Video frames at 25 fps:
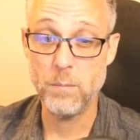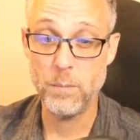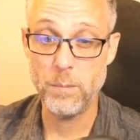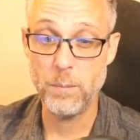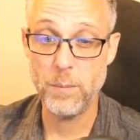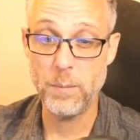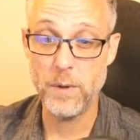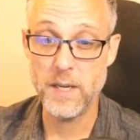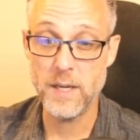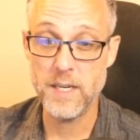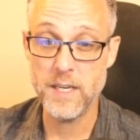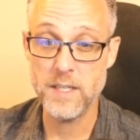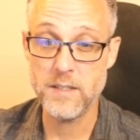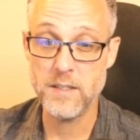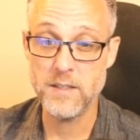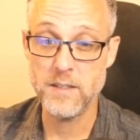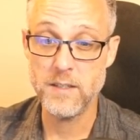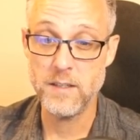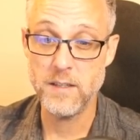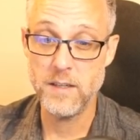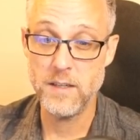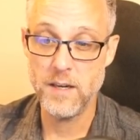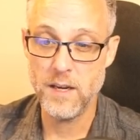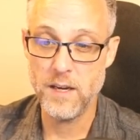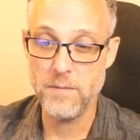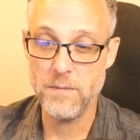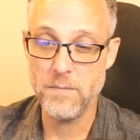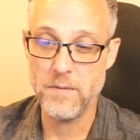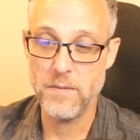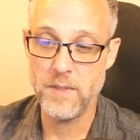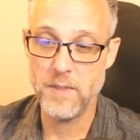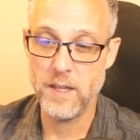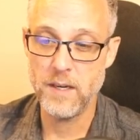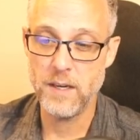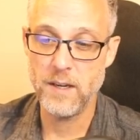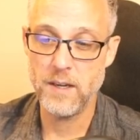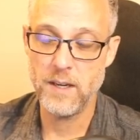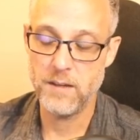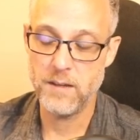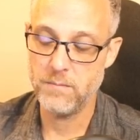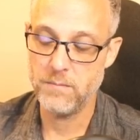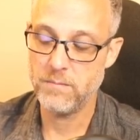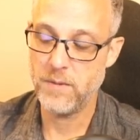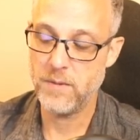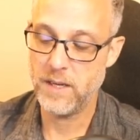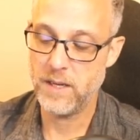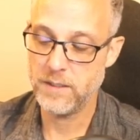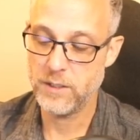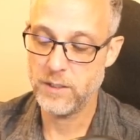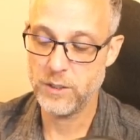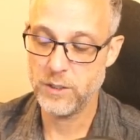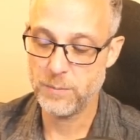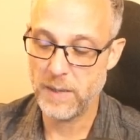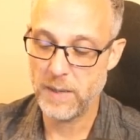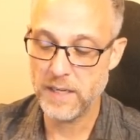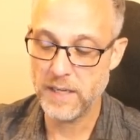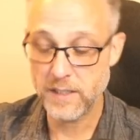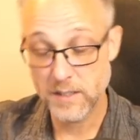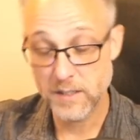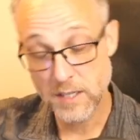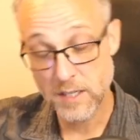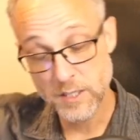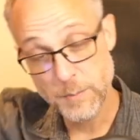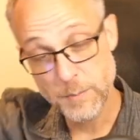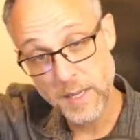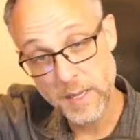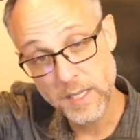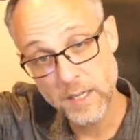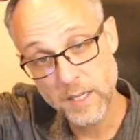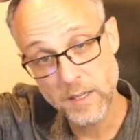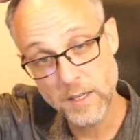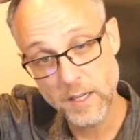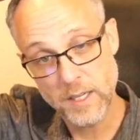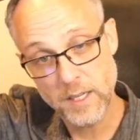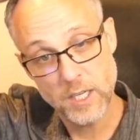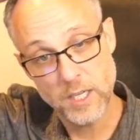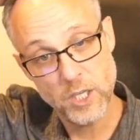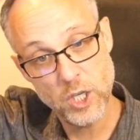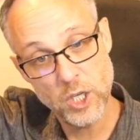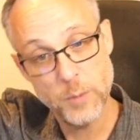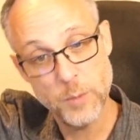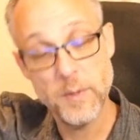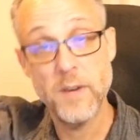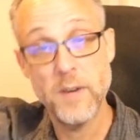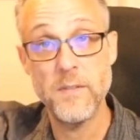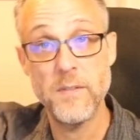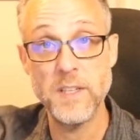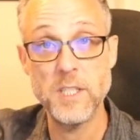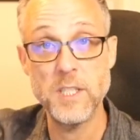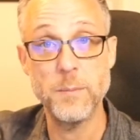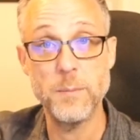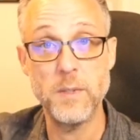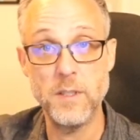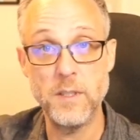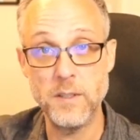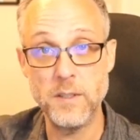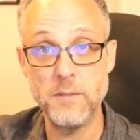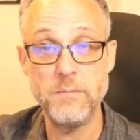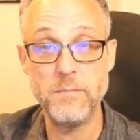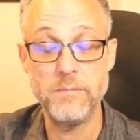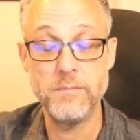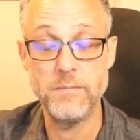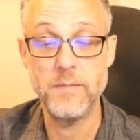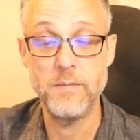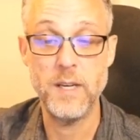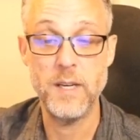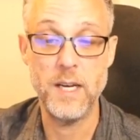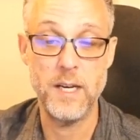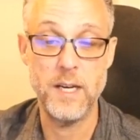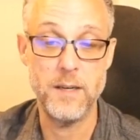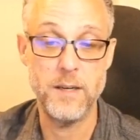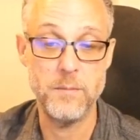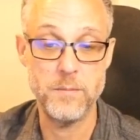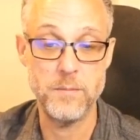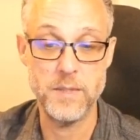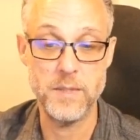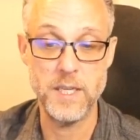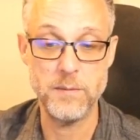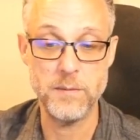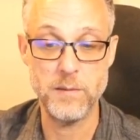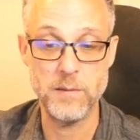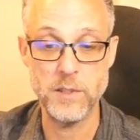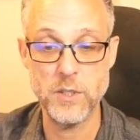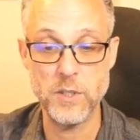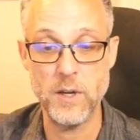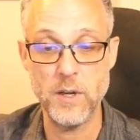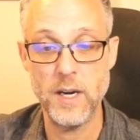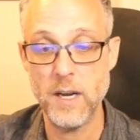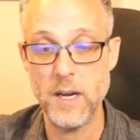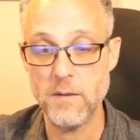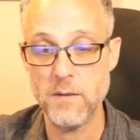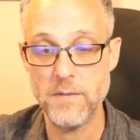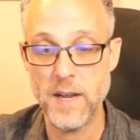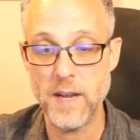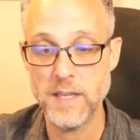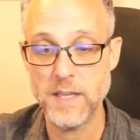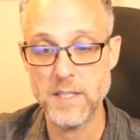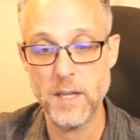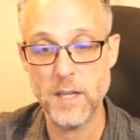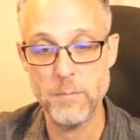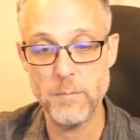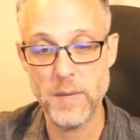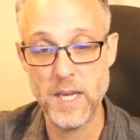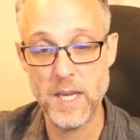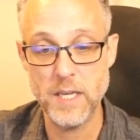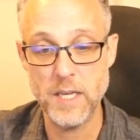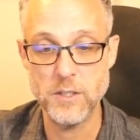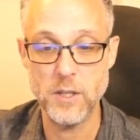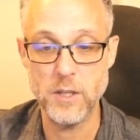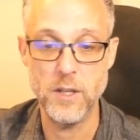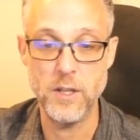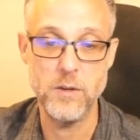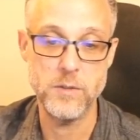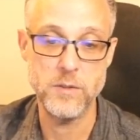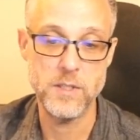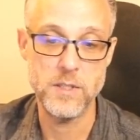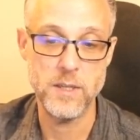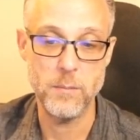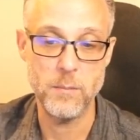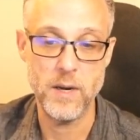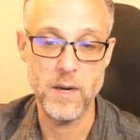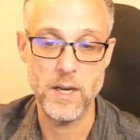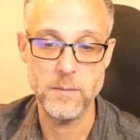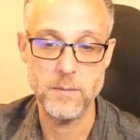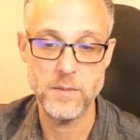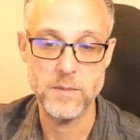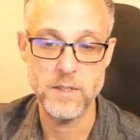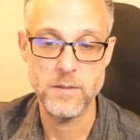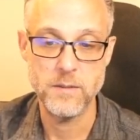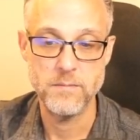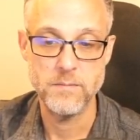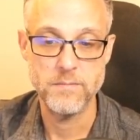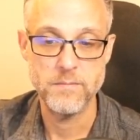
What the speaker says: but it's enough that I suspect it does make a human visible difference on how fast that page loads sometimes.